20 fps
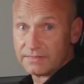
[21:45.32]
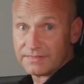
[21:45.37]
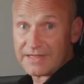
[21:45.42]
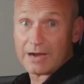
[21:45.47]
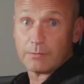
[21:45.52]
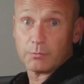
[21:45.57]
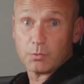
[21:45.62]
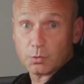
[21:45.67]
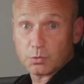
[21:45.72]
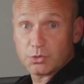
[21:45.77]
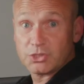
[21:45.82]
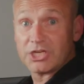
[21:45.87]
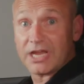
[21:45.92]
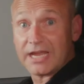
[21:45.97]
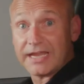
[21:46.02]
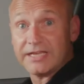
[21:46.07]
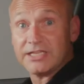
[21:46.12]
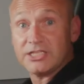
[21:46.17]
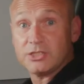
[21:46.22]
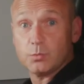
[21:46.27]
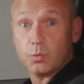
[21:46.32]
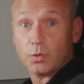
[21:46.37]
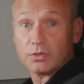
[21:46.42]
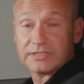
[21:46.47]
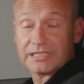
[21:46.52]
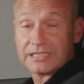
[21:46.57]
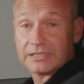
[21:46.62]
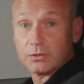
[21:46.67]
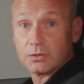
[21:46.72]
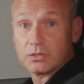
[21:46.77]
That will change
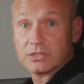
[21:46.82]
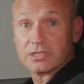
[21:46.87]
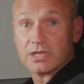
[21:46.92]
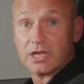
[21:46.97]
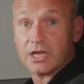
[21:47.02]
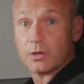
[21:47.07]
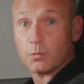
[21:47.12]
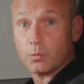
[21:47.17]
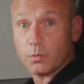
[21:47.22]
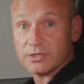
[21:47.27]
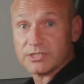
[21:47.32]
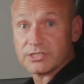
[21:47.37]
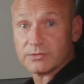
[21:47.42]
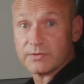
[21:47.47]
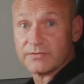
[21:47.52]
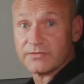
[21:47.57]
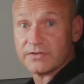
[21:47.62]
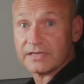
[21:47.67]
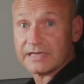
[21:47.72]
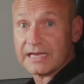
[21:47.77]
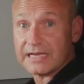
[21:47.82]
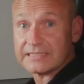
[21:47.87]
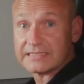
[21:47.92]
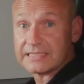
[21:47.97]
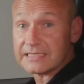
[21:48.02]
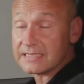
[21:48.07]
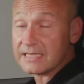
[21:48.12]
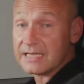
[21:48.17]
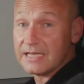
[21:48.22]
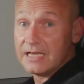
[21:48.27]
what it looks like once we've
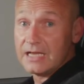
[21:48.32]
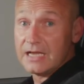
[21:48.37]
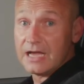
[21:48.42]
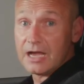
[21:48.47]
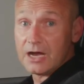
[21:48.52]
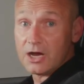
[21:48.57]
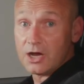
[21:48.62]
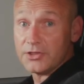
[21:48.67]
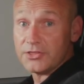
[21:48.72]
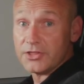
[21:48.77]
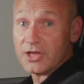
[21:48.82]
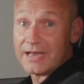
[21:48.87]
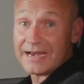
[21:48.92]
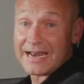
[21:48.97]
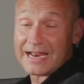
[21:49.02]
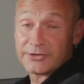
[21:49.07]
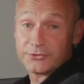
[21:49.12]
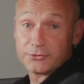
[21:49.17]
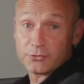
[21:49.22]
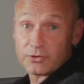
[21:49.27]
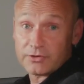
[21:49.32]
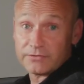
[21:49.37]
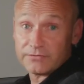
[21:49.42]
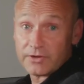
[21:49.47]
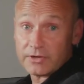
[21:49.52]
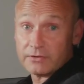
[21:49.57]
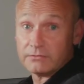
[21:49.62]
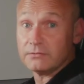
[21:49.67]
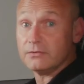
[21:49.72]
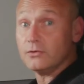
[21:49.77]
connected either an Android
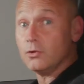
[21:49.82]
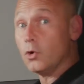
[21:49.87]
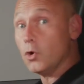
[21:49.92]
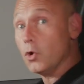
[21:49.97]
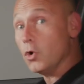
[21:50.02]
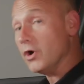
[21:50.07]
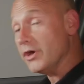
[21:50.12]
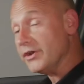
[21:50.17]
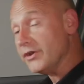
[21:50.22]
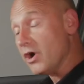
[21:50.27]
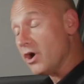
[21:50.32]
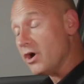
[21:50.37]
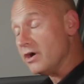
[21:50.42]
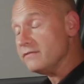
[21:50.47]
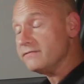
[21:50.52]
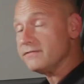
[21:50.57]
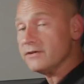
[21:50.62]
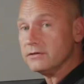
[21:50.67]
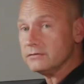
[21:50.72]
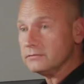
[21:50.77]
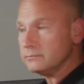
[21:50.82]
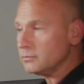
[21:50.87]
phone or an iPhone.